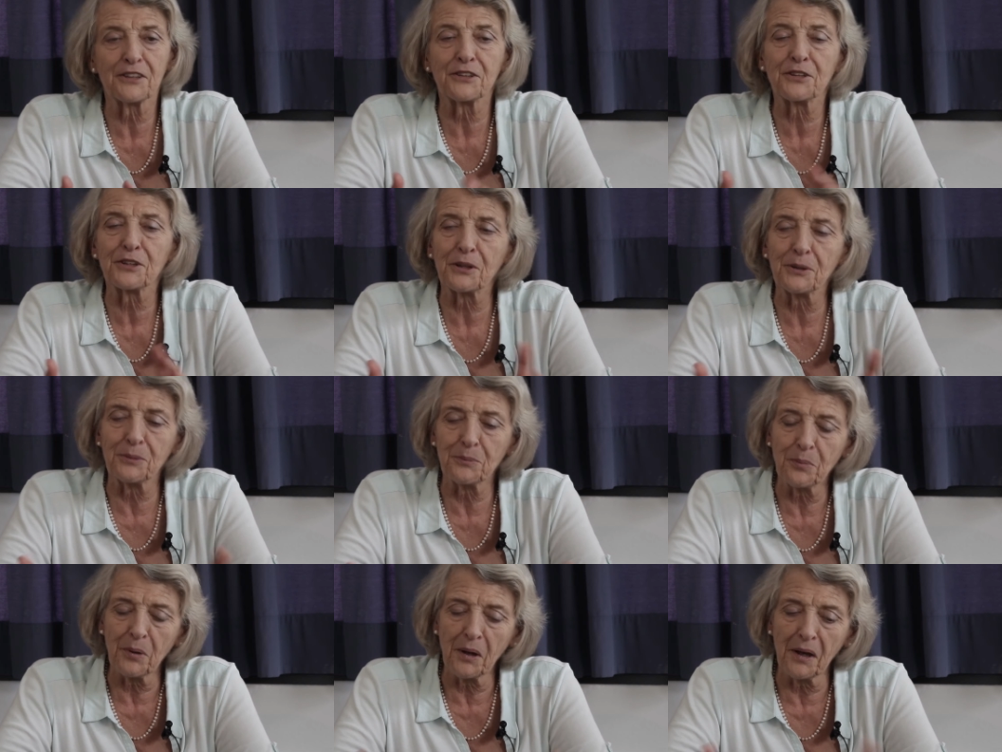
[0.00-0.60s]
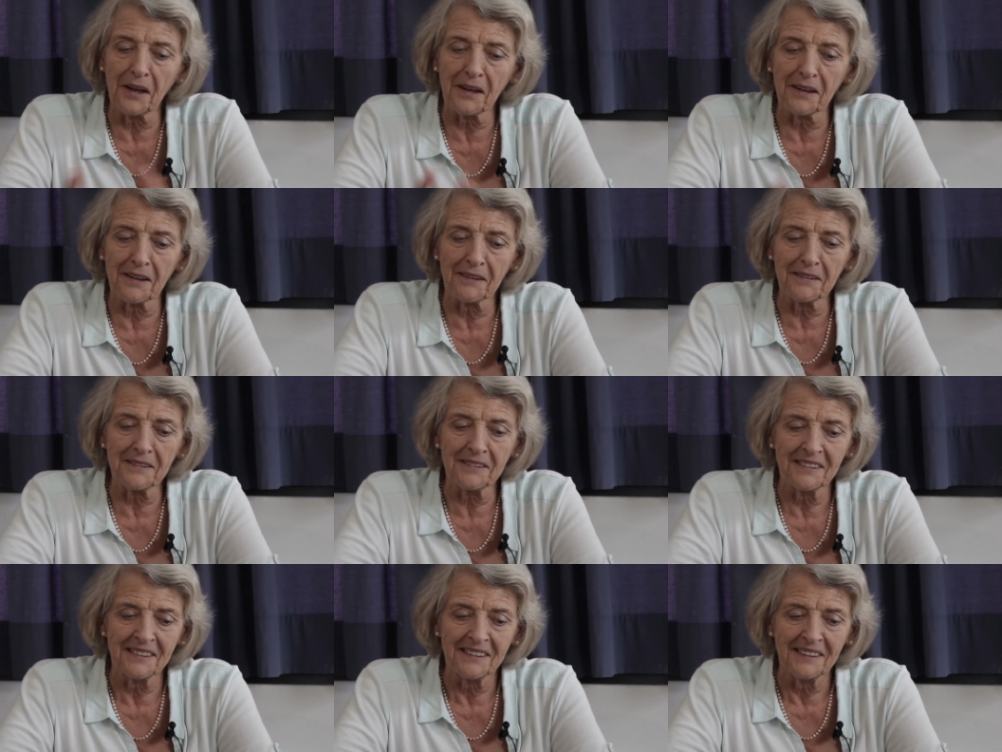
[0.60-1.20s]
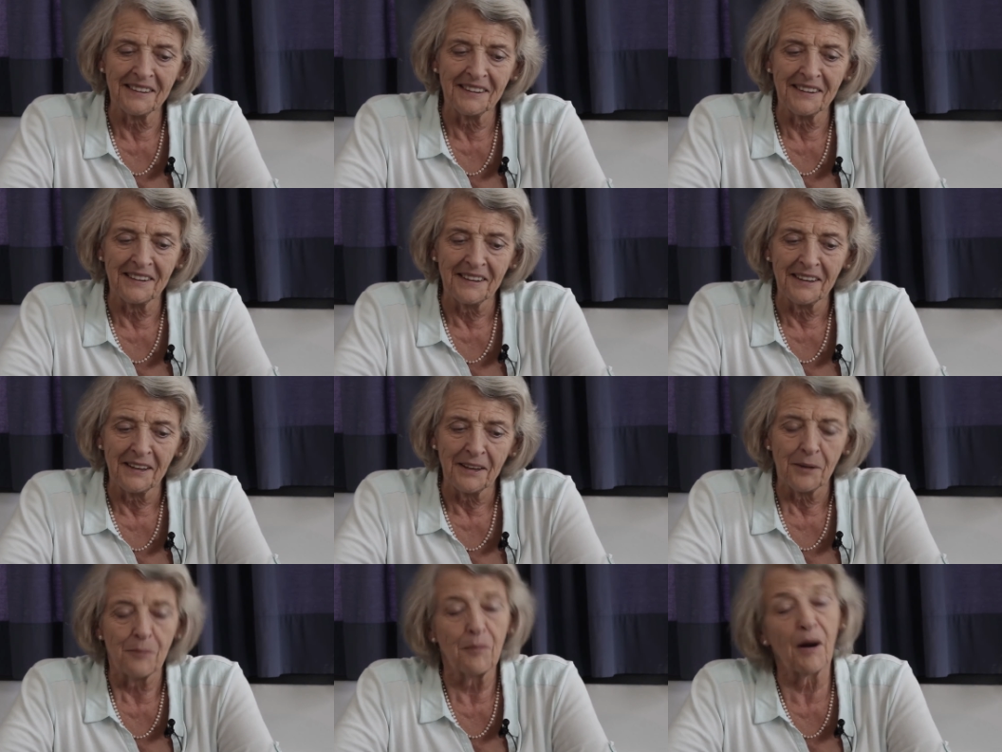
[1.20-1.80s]
to compare
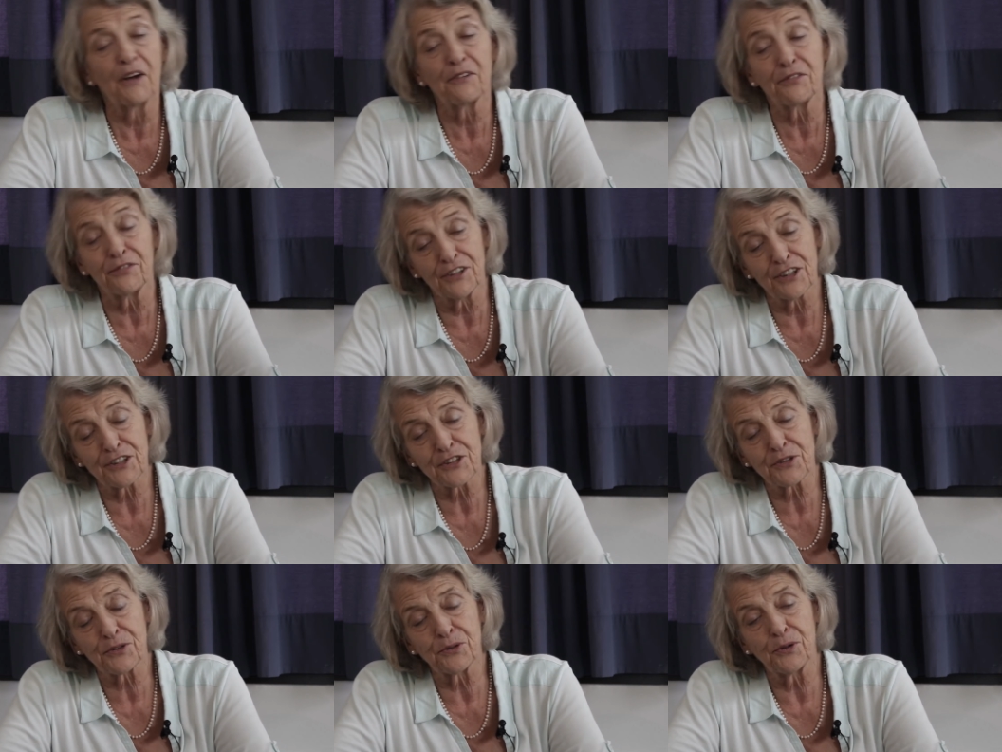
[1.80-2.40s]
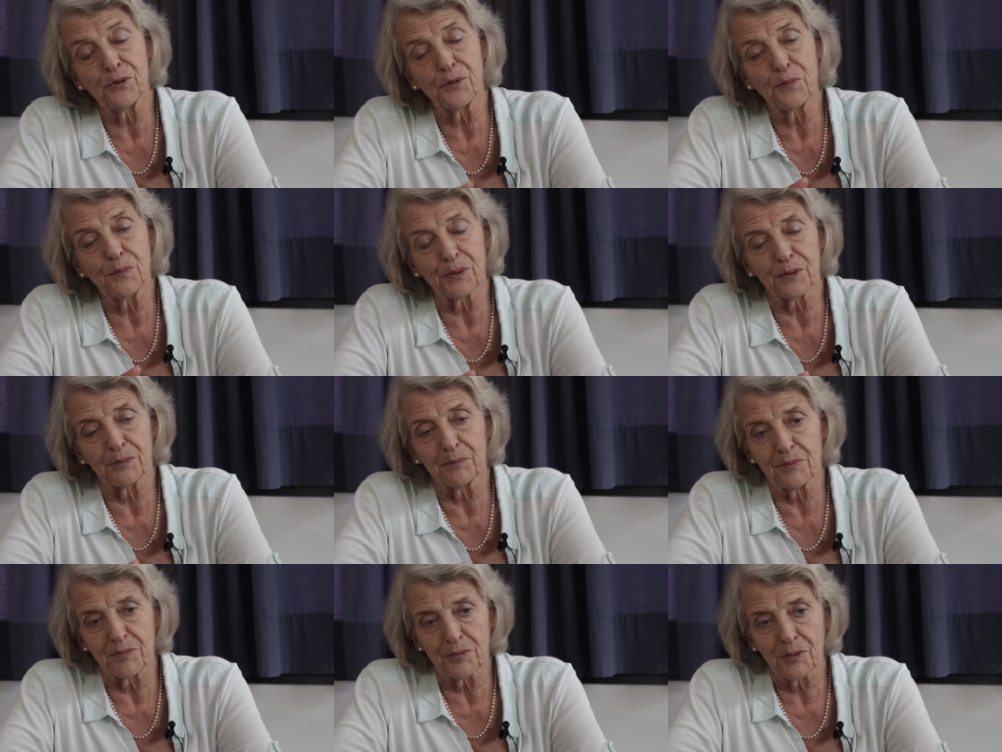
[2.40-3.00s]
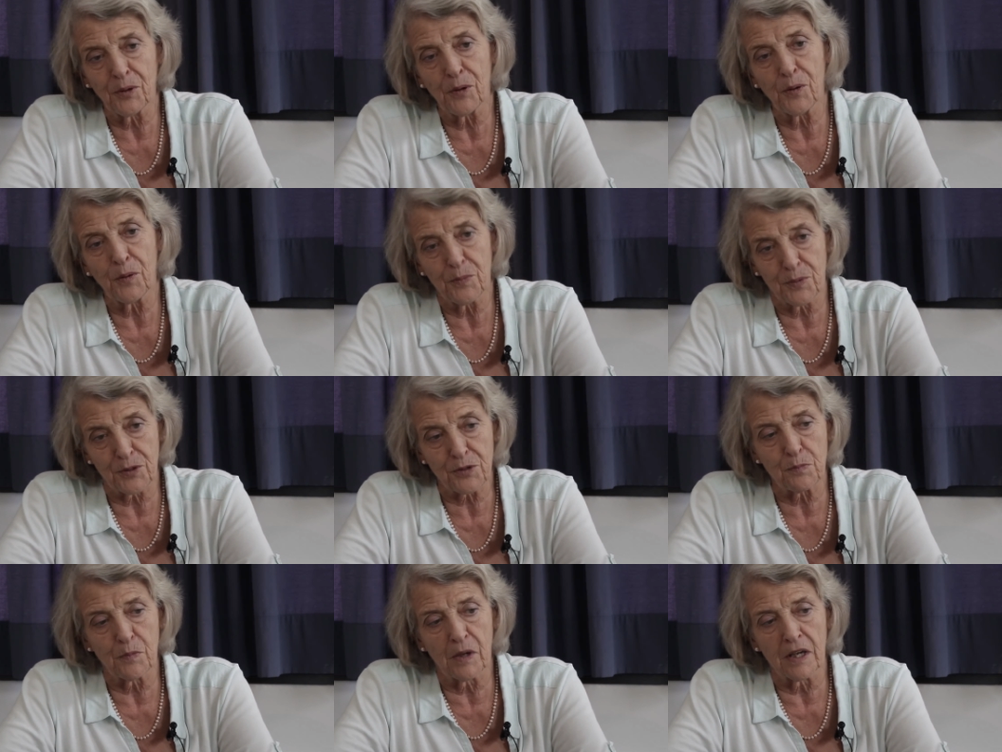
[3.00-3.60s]
my first
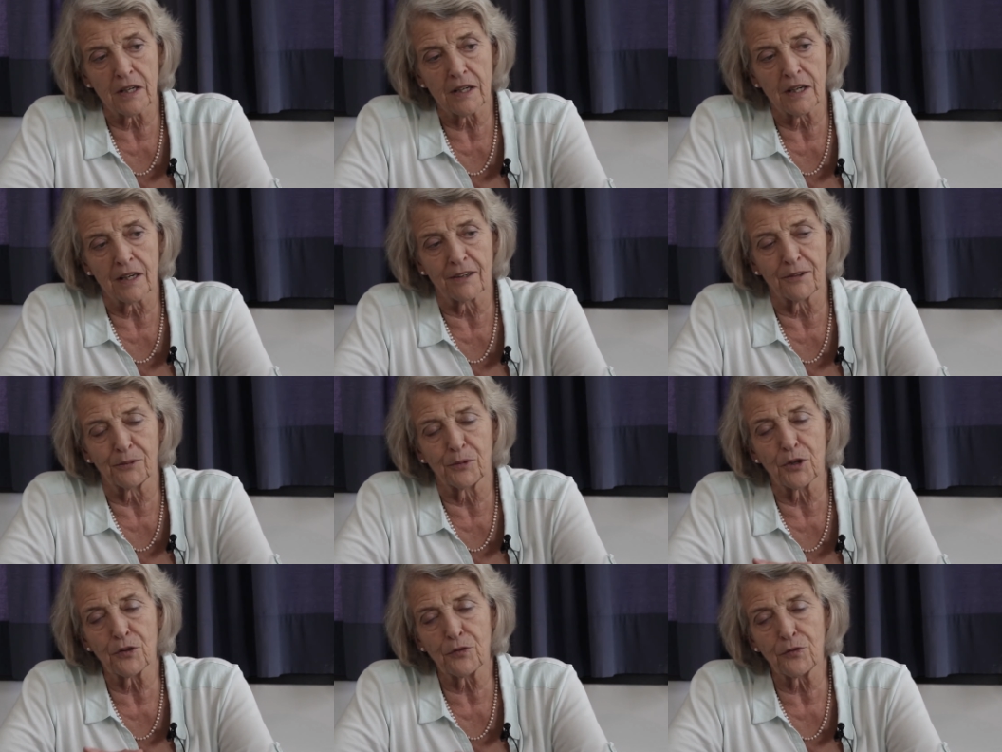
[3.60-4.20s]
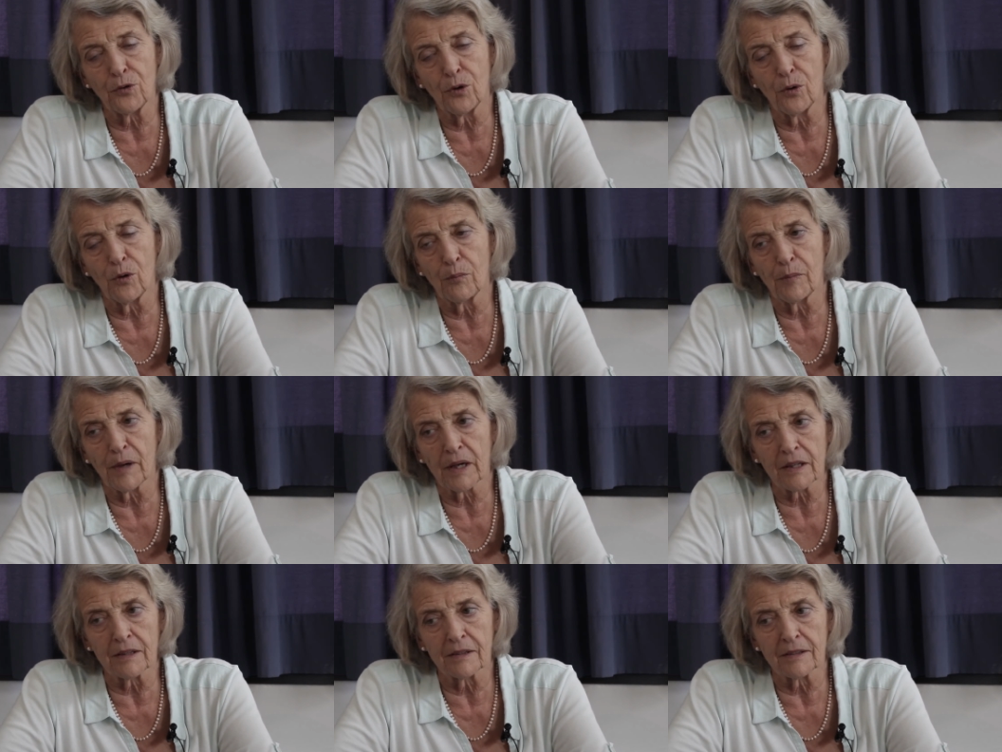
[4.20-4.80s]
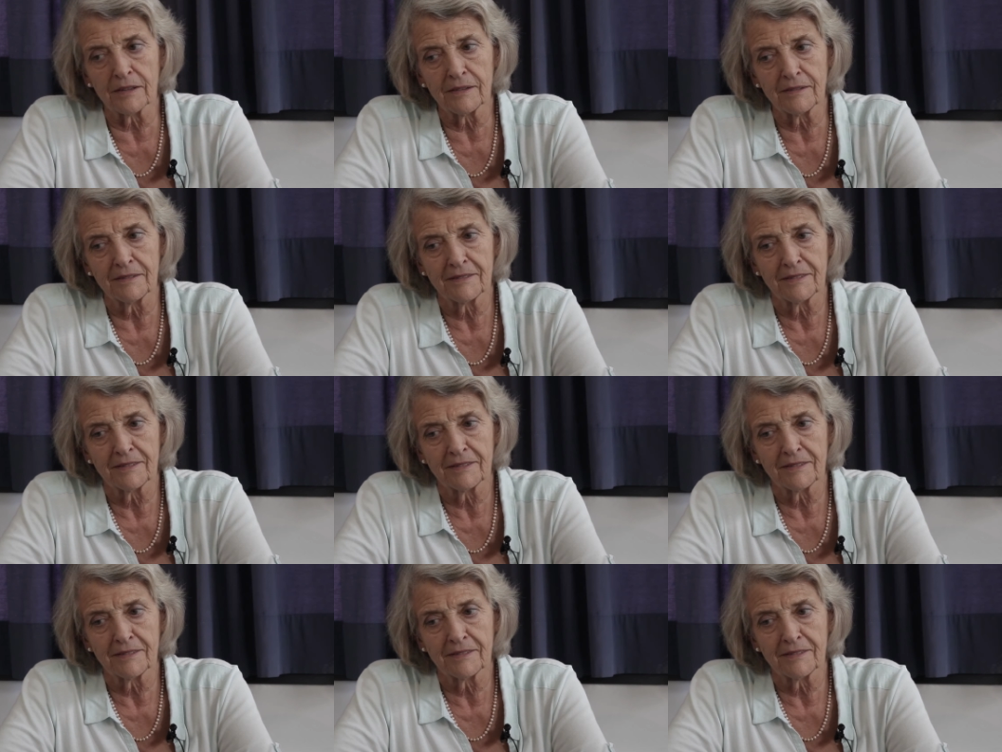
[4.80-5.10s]
corpus making with 4 mega